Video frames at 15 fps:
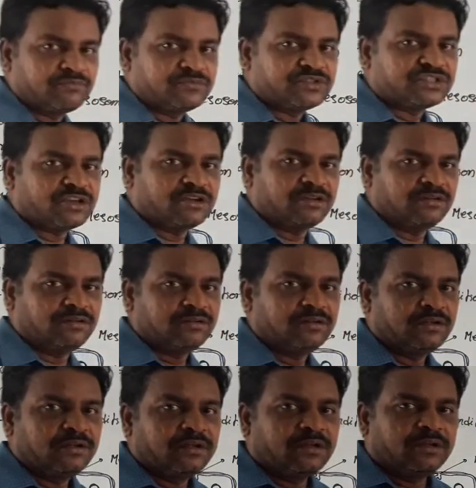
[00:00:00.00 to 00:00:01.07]
So,
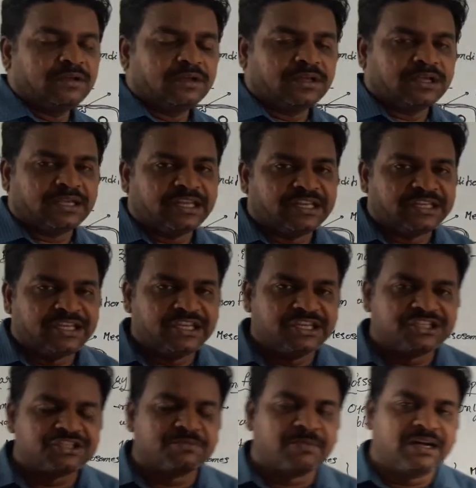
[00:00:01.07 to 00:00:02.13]
in
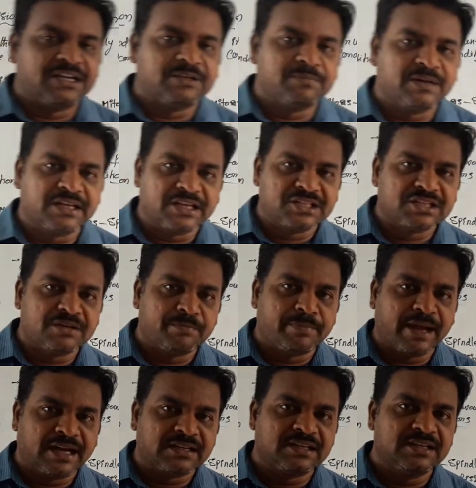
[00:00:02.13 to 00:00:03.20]
each multiplication,
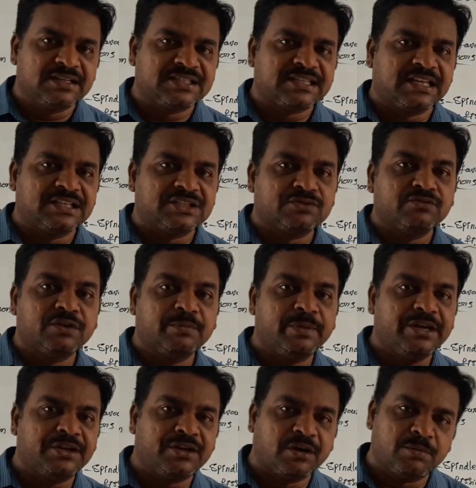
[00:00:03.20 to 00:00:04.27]
bacterial cells would
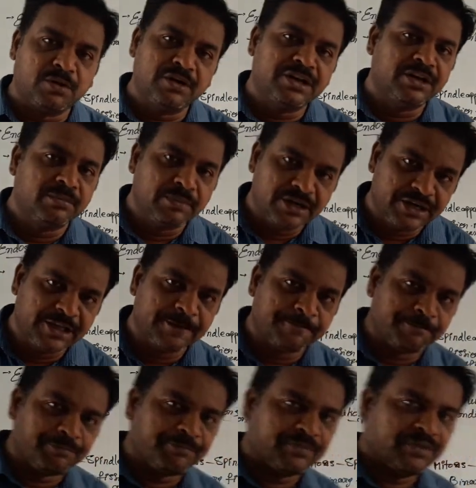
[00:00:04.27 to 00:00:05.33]
be doubled in
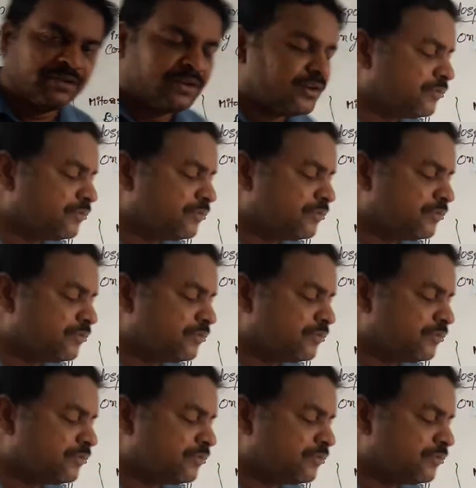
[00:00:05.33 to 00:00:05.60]
medium.